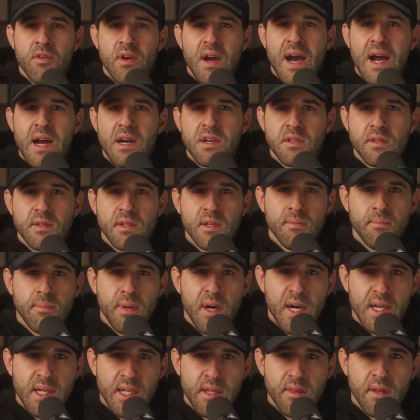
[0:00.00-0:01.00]
actually
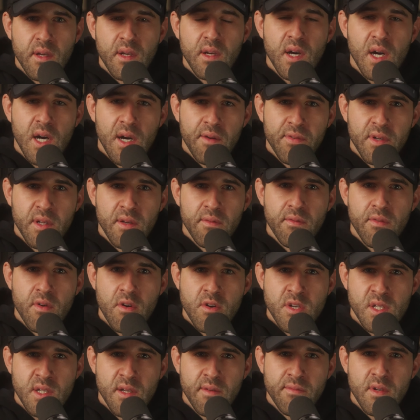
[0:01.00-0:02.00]
embodied the confident
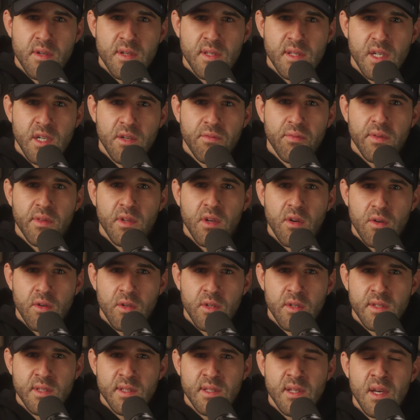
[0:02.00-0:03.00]
version of yourself with
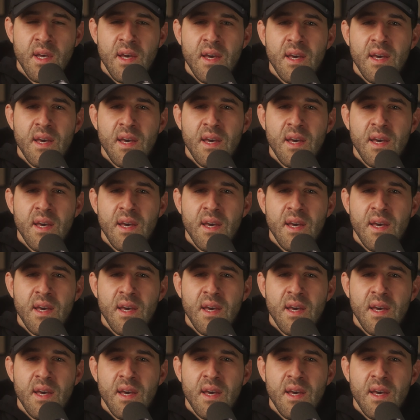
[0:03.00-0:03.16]
girls